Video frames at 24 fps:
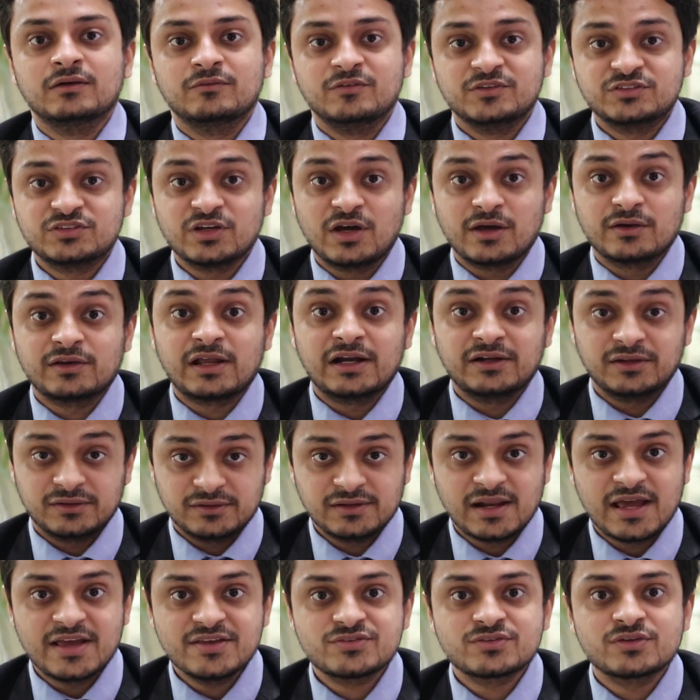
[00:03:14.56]
which are
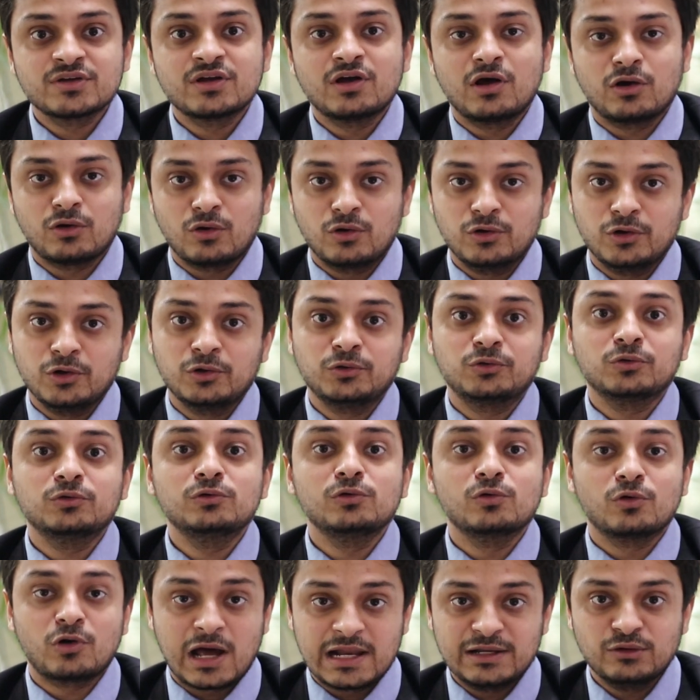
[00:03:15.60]
categorized according to
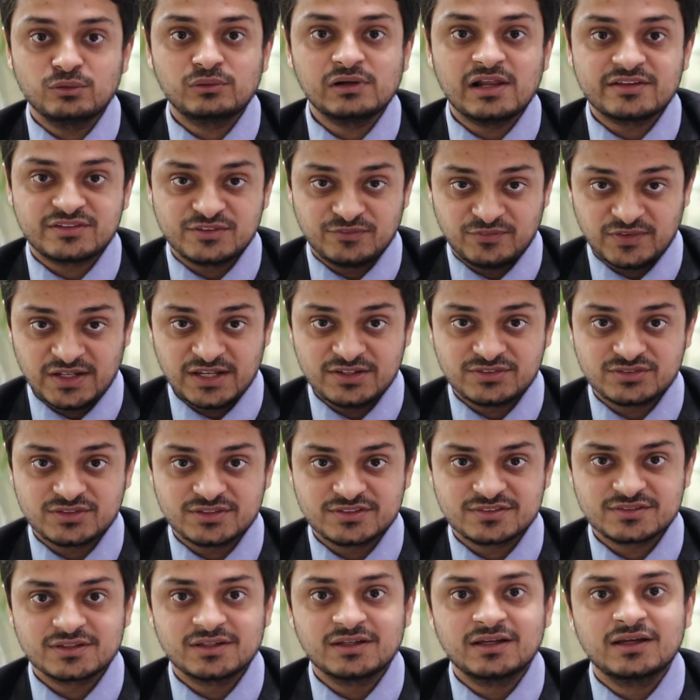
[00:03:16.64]
the Locarno
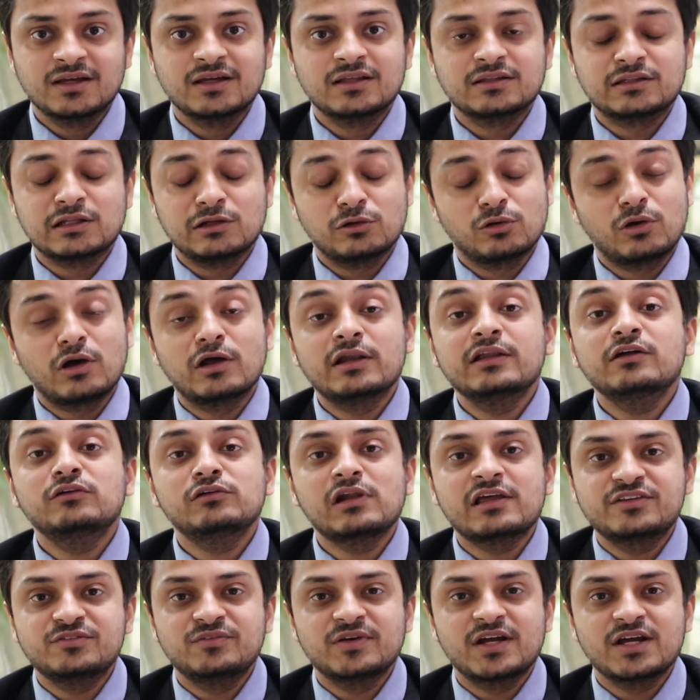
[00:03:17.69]
classifications. The Locarno
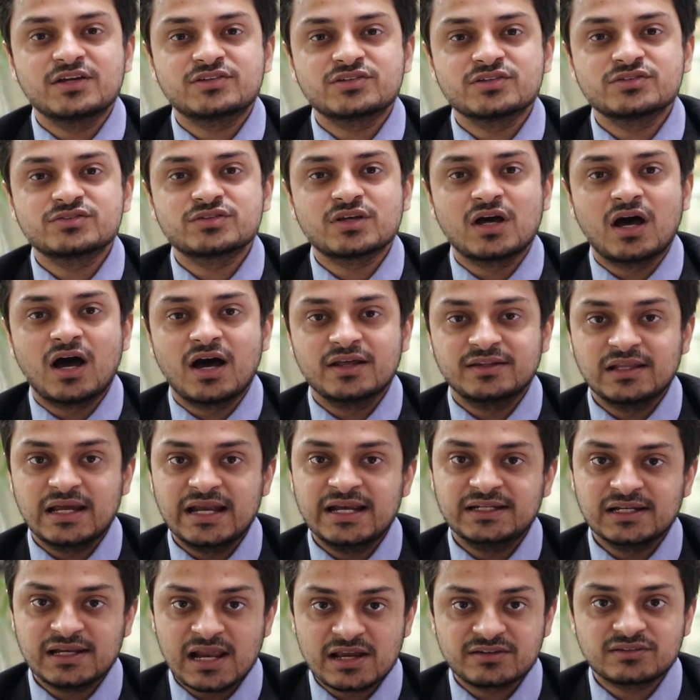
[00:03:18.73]
classifications are the
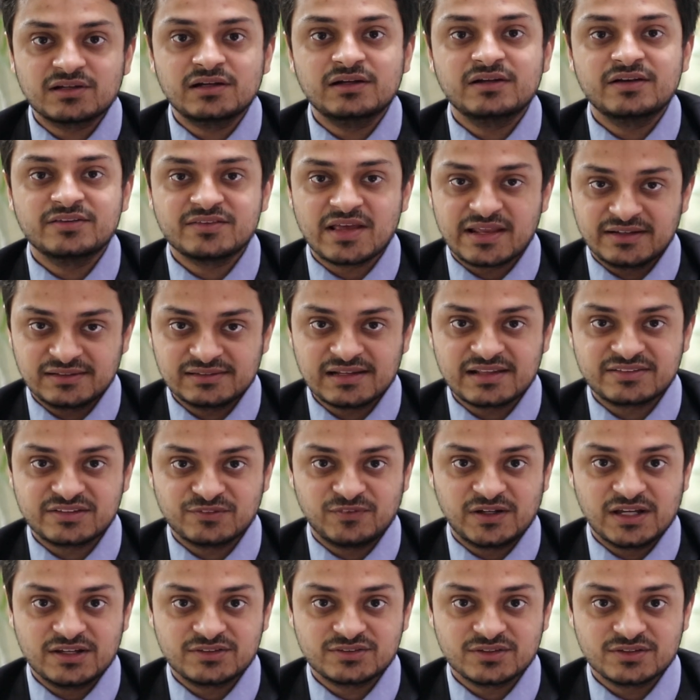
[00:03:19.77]
international design
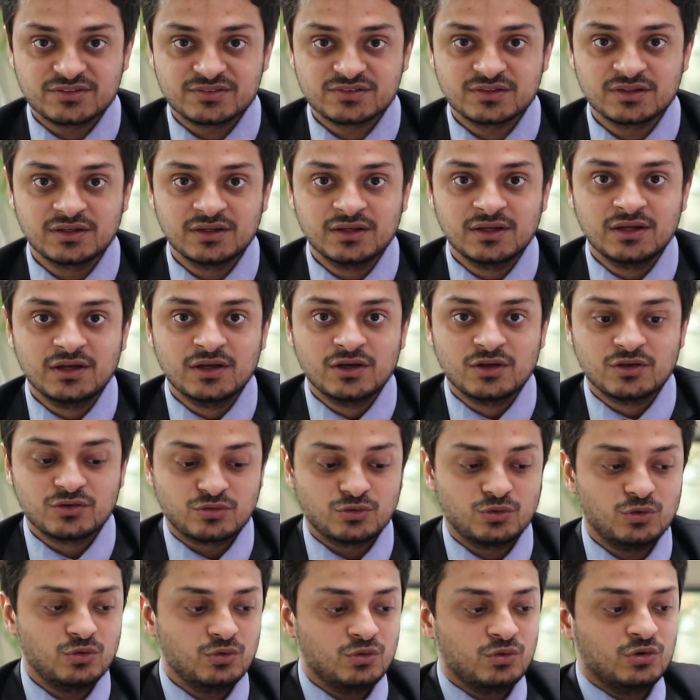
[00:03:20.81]
classifications.
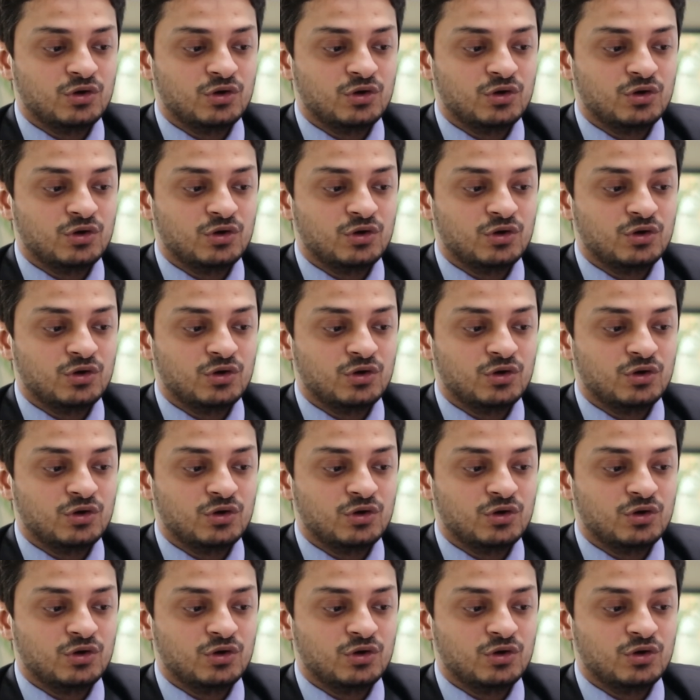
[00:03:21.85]
So,